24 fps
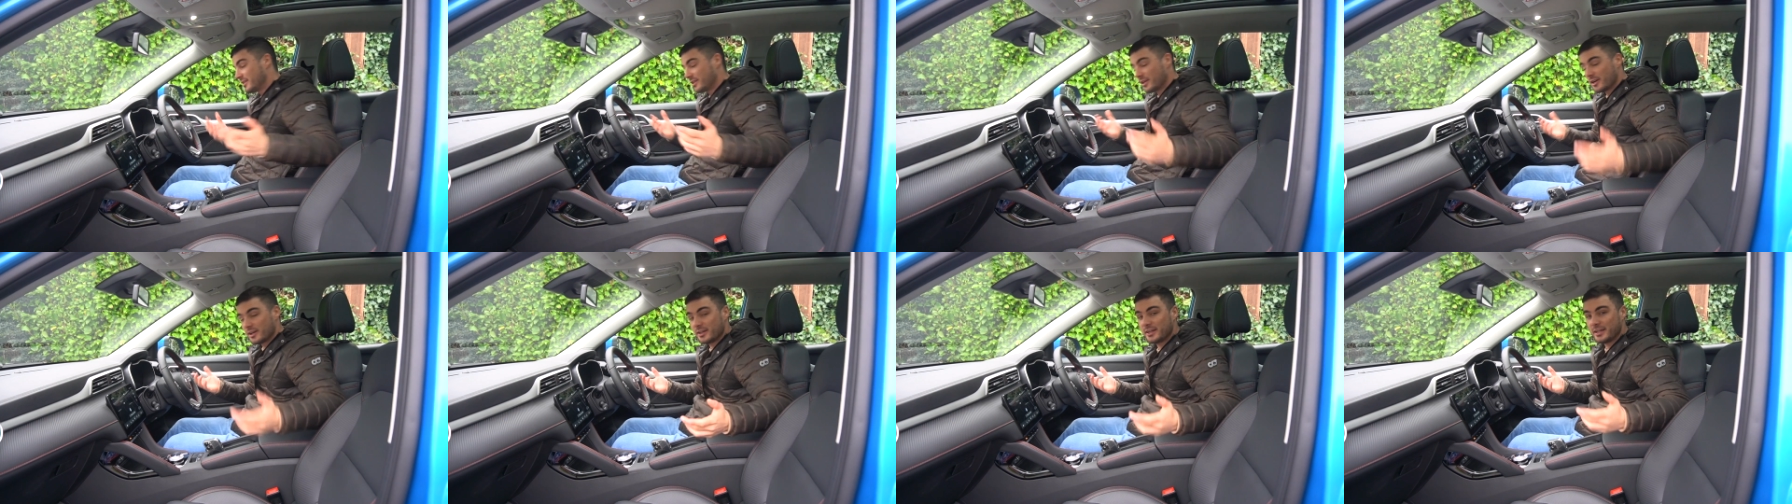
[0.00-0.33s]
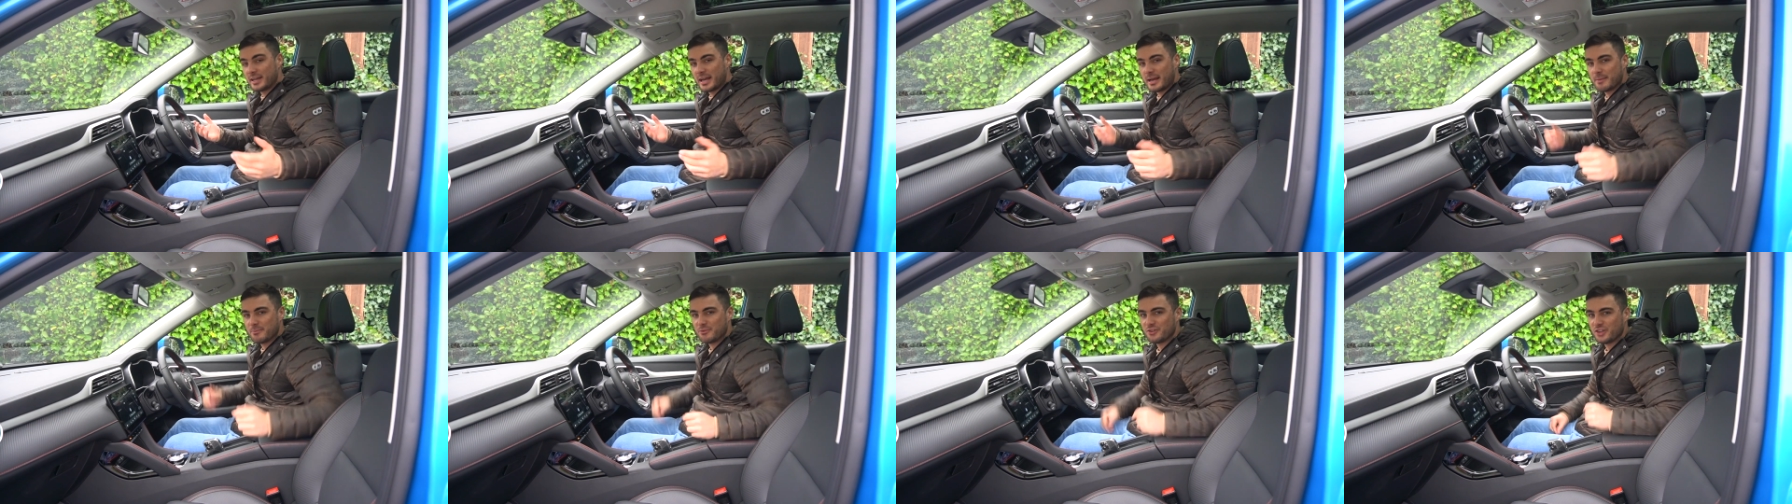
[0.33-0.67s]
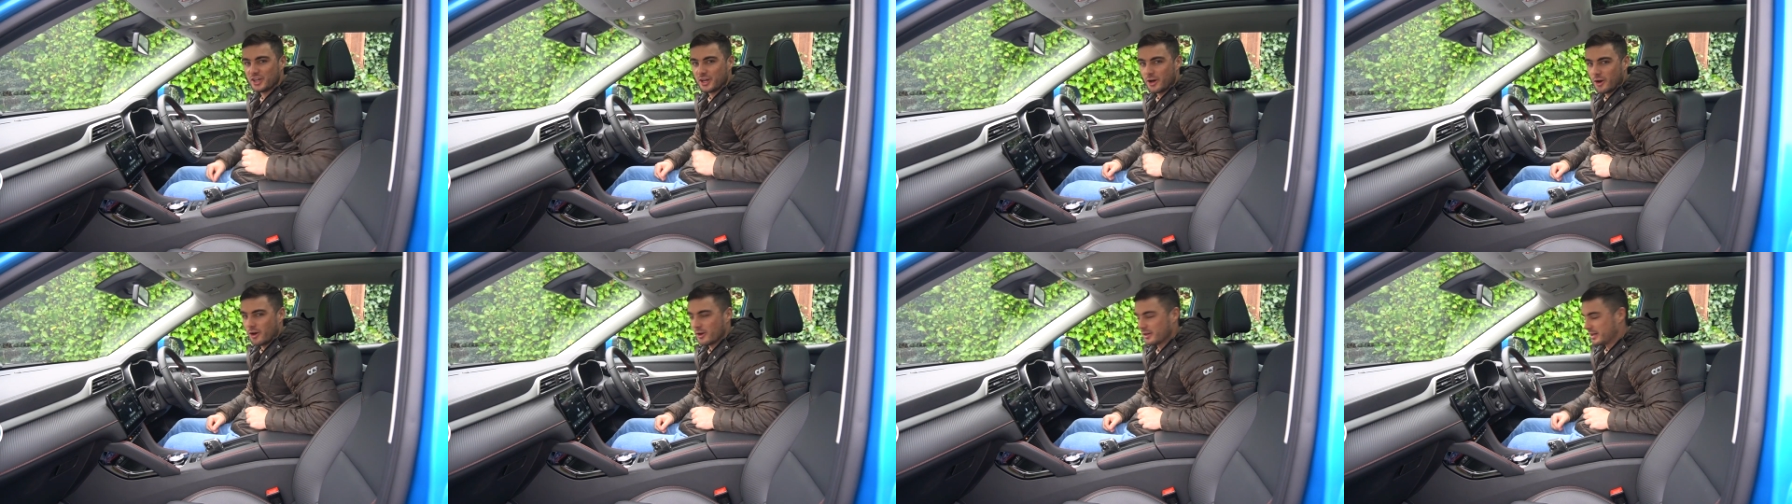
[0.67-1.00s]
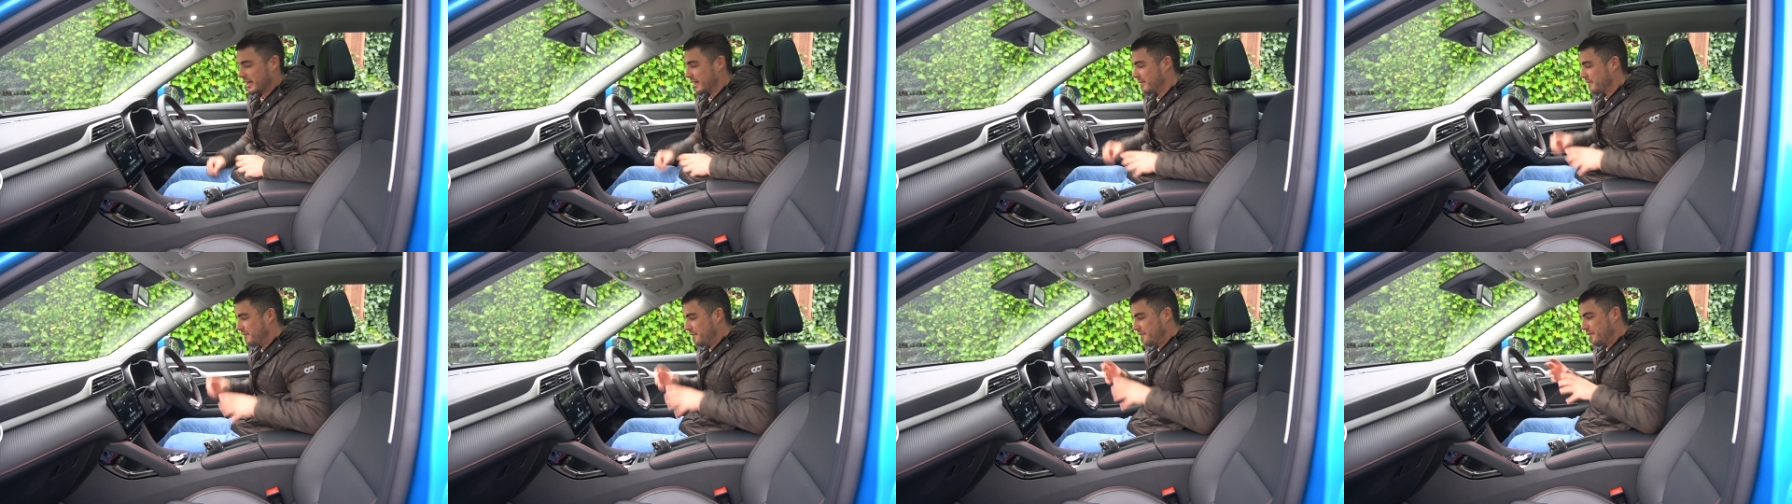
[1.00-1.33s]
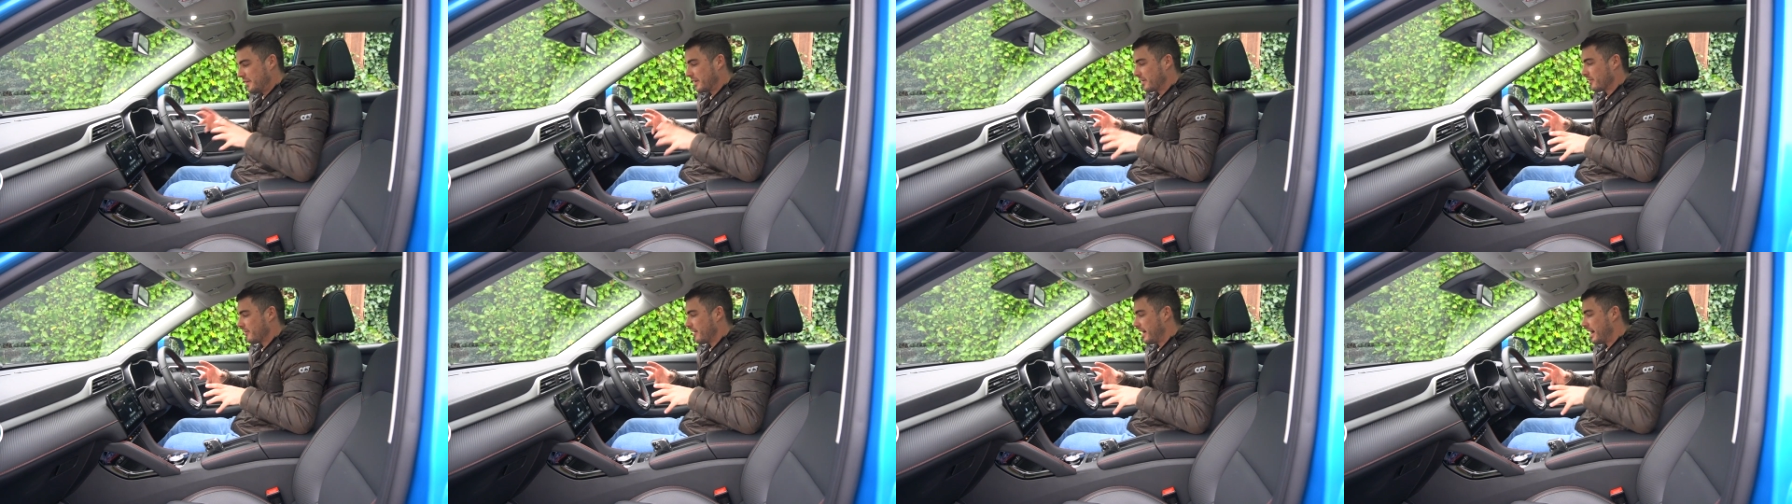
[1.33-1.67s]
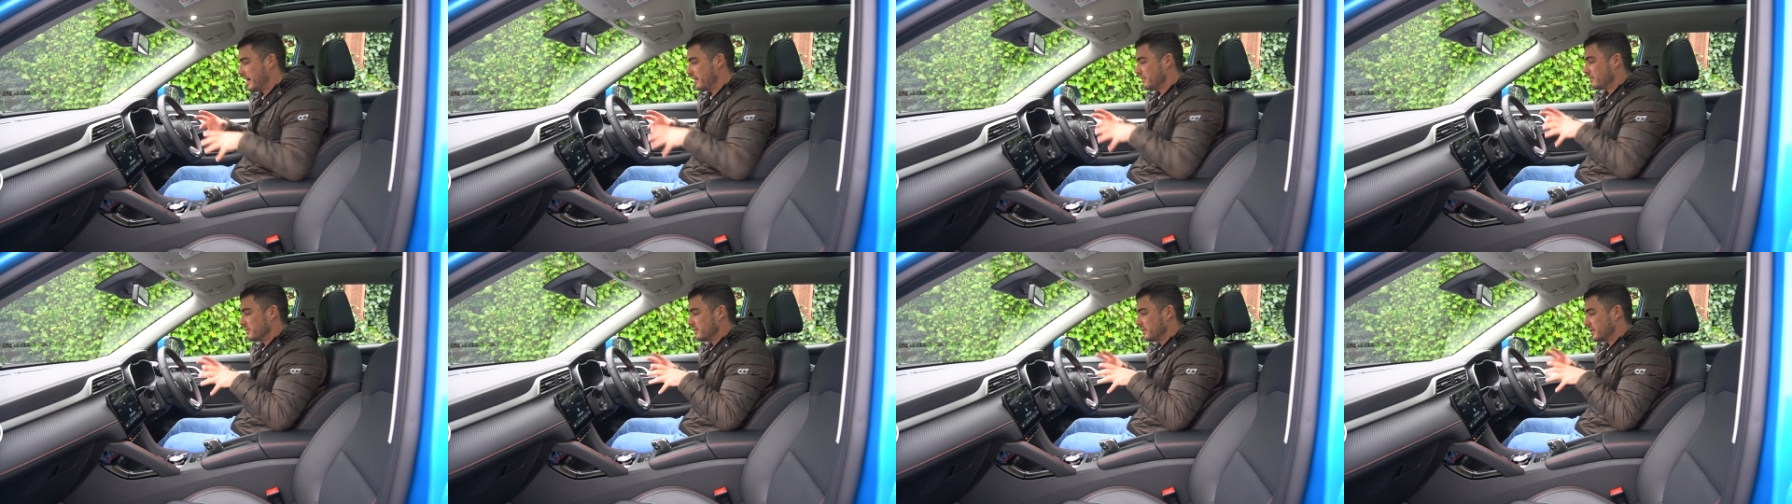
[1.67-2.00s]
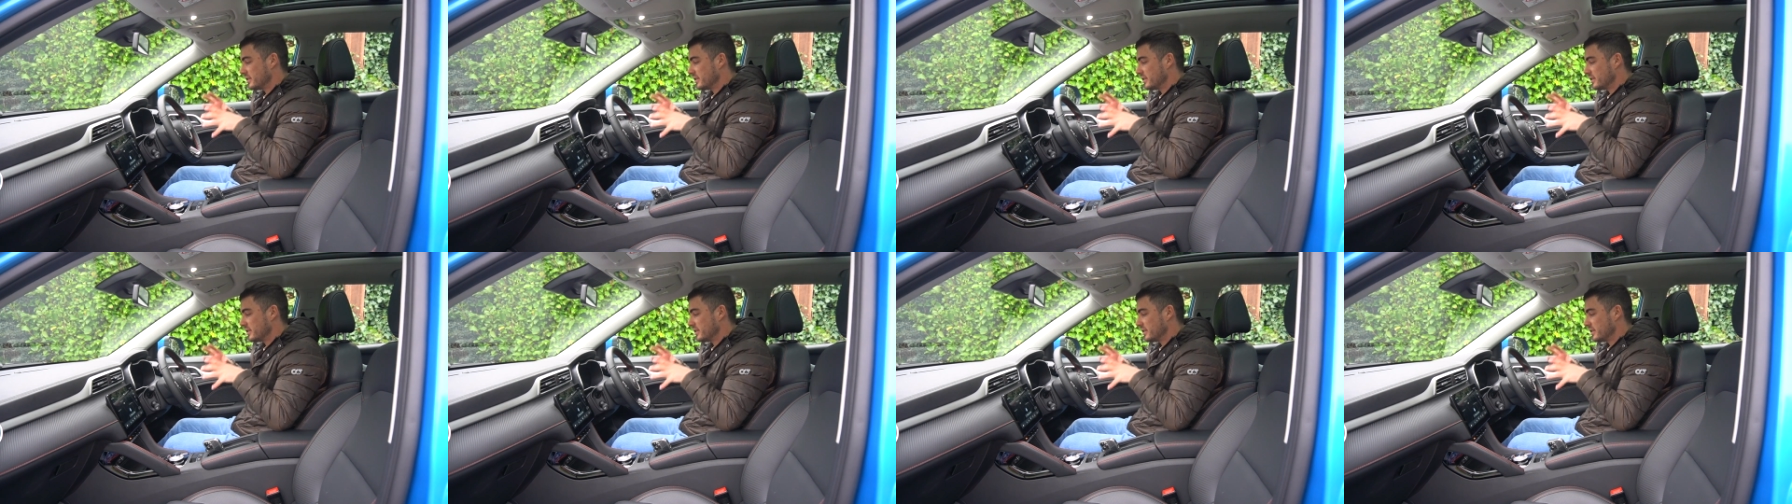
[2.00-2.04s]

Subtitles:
turn the MG on and figure out